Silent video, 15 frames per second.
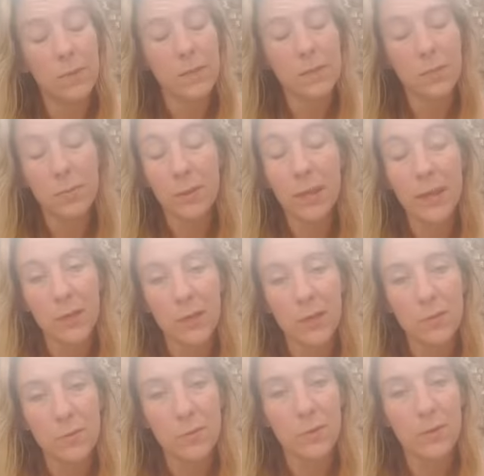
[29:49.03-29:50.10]
It's really a
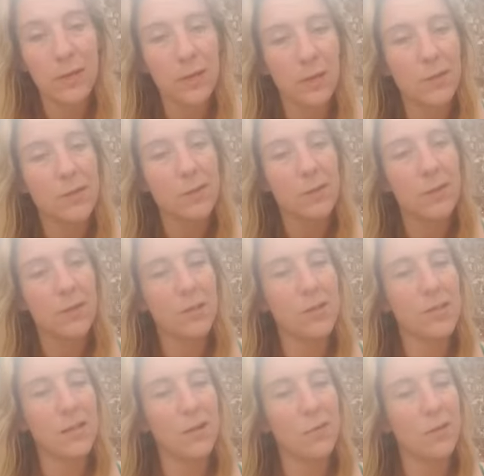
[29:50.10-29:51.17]
good movie, though. It's one of
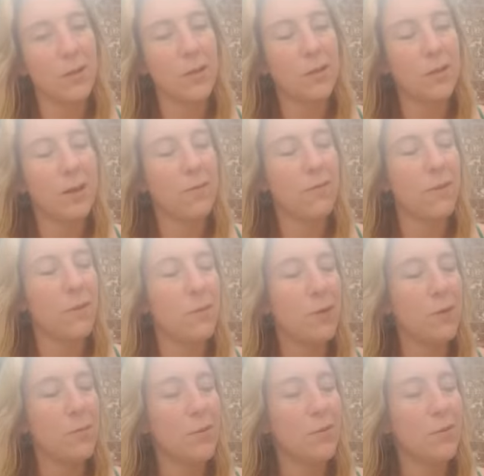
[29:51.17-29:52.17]
just like really great feel-good